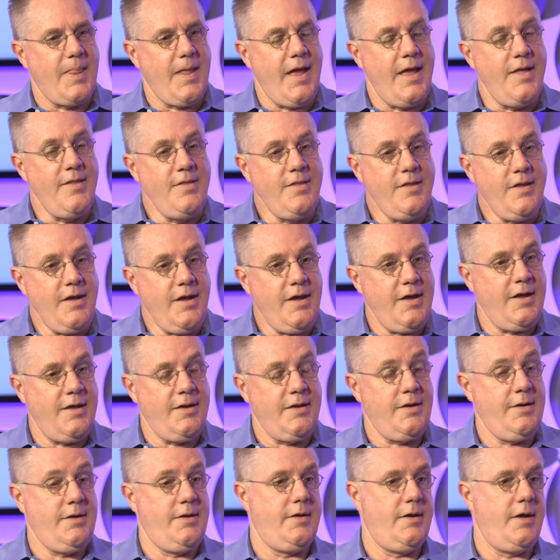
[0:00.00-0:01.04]
And
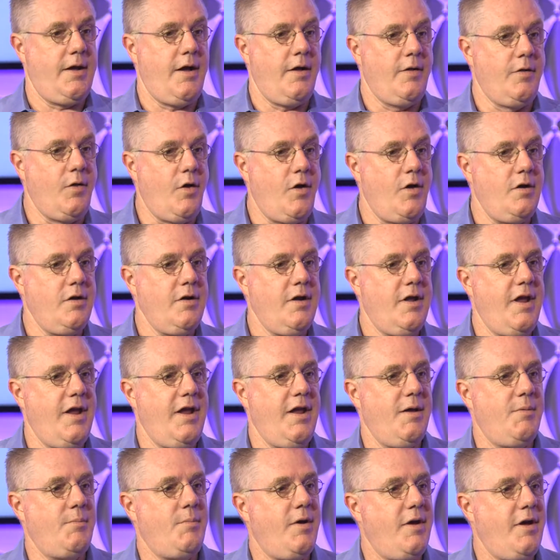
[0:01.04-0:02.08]
then along
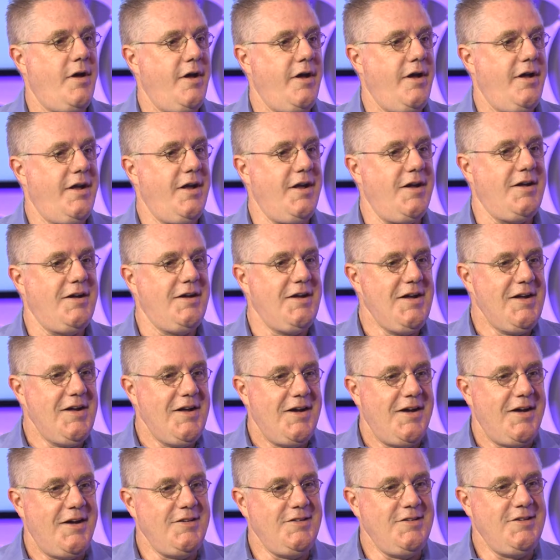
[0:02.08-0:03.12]
came
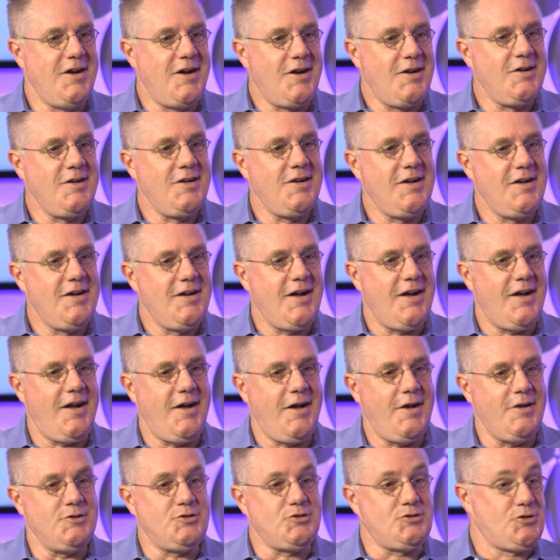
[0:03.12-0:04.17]
a
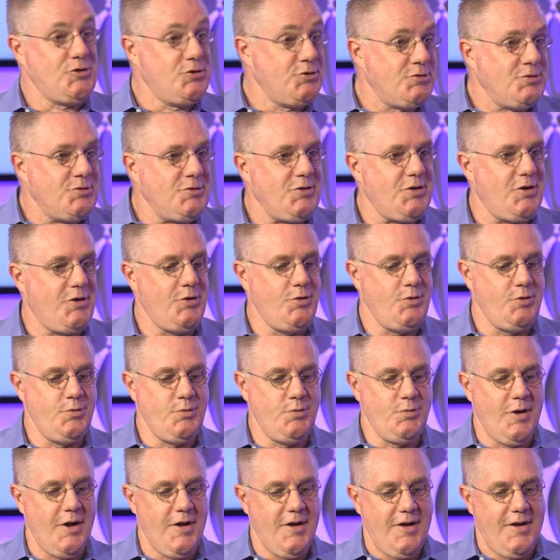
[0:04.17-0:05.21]
young student
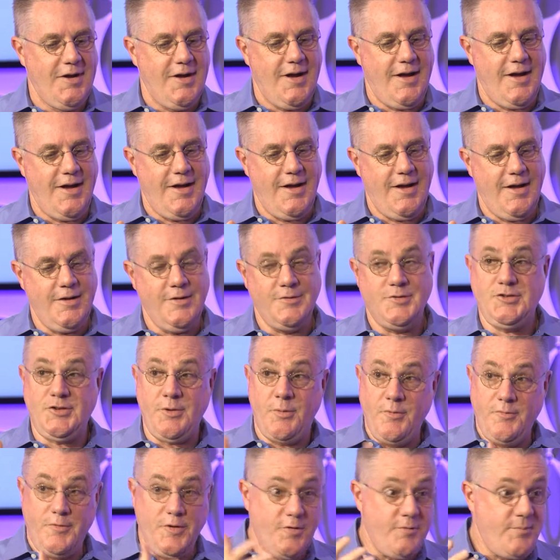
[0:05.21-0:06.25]
who
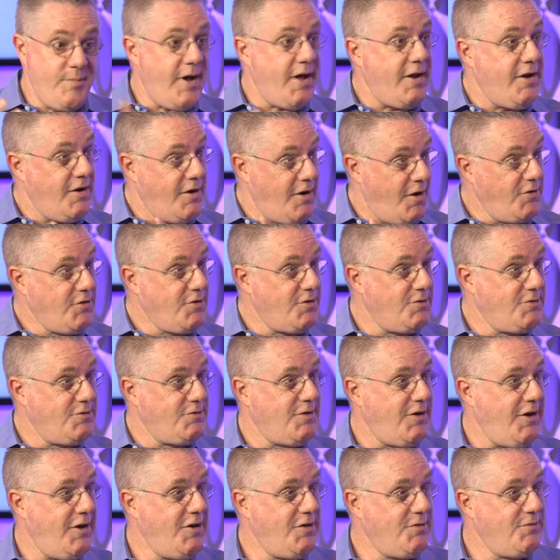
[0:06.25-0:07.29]
some of you have met in other
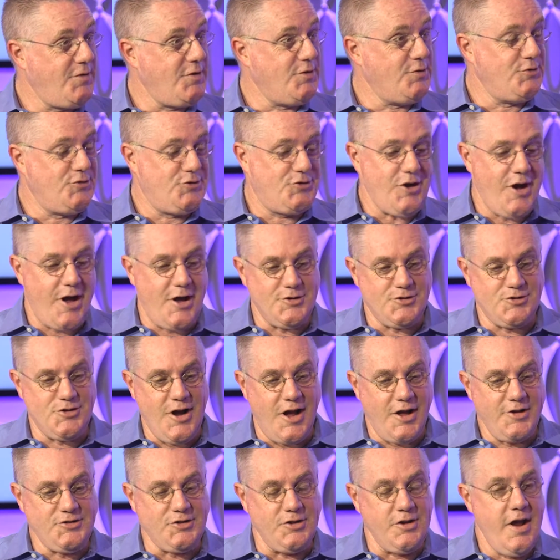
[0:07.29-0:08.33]
interviews, Josh
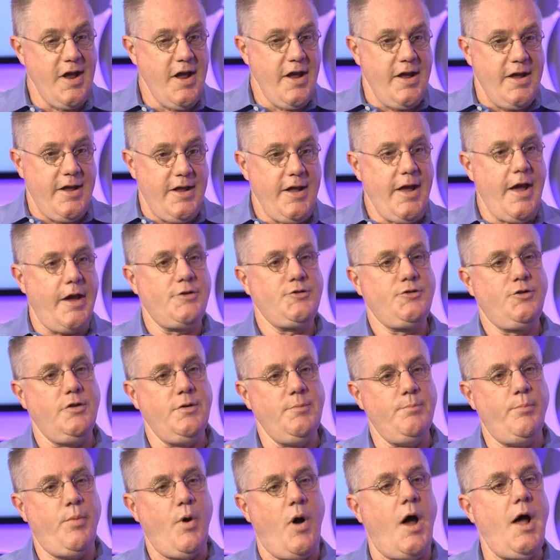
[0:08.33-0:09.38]
Johnson. He actually
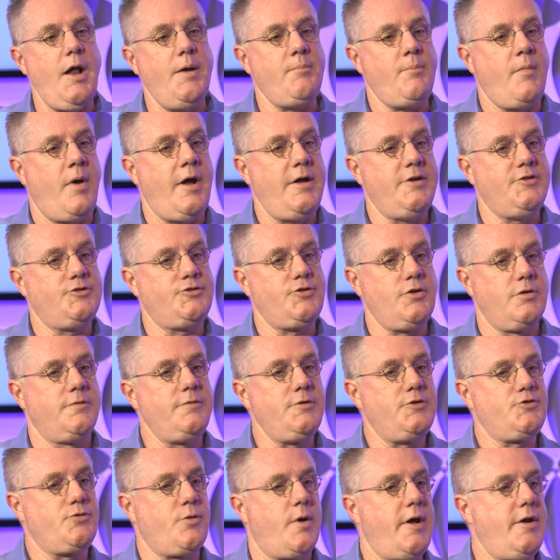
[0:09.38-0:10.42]
bought my
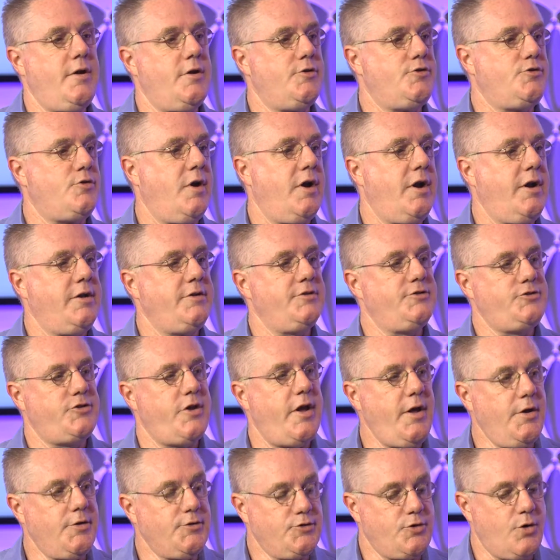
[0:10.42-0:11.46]
service writer training
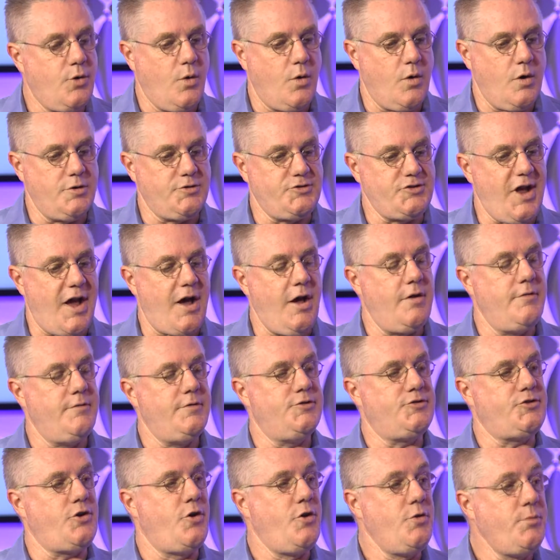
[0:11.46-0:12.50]
sales course out of
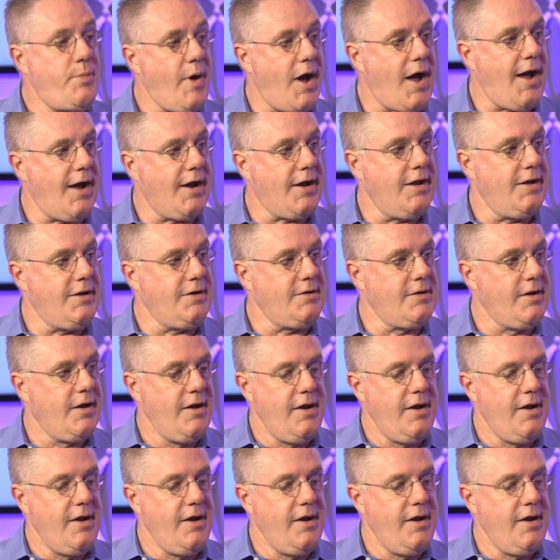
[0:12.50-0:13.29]
his own pocket,